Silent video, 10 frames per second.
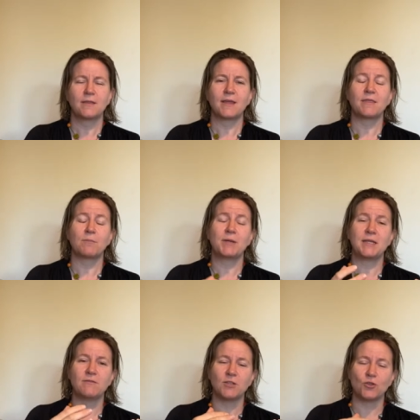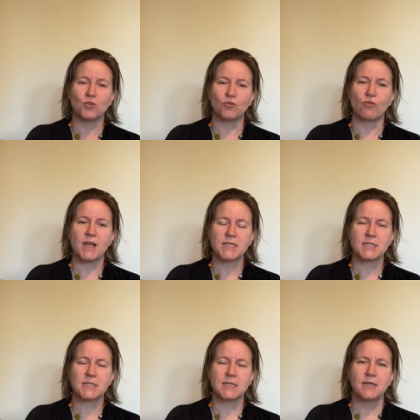They believe that you should
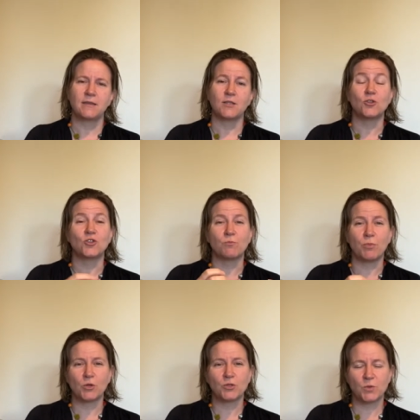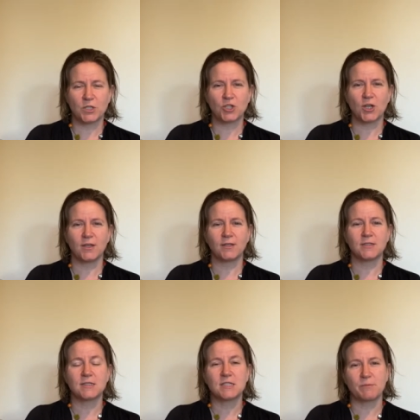rest, that you should bond with the child
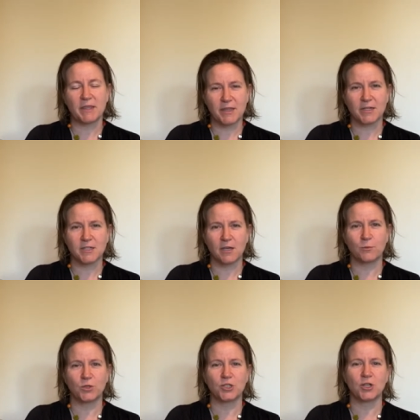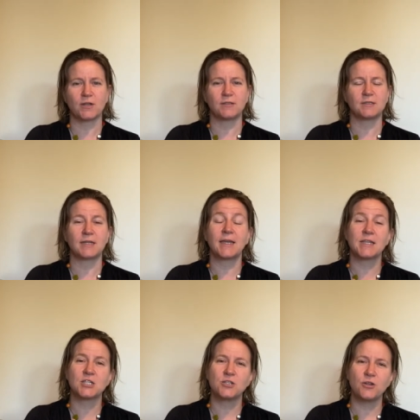and spend that time with the child and
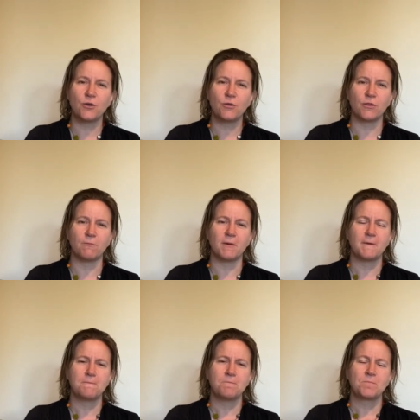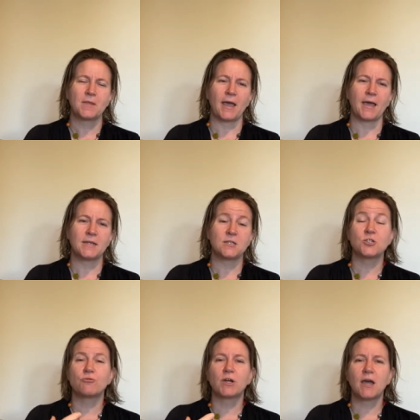get to know them and
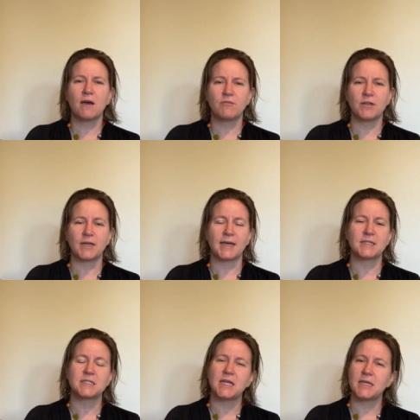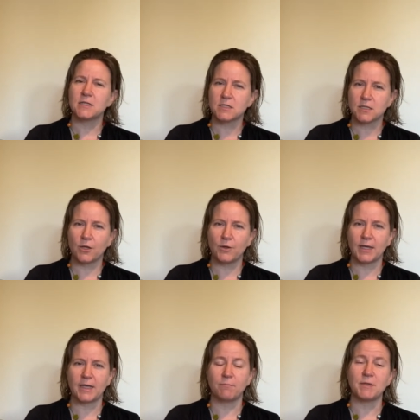to recover and to take it
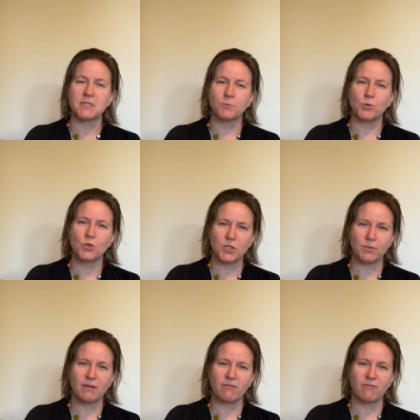slowly and be supported by